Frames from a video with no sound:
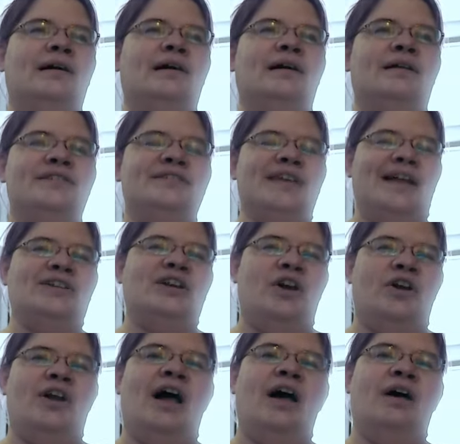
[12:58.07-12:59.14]
uh,
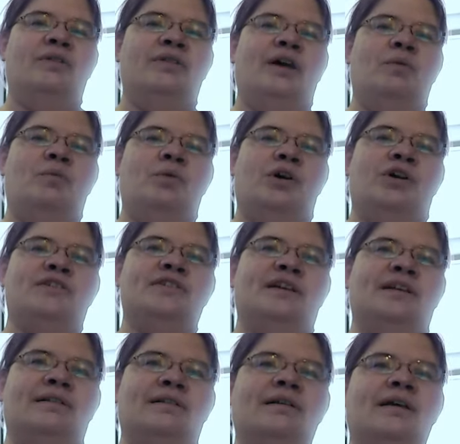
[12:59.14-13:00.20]
satire and how that works, and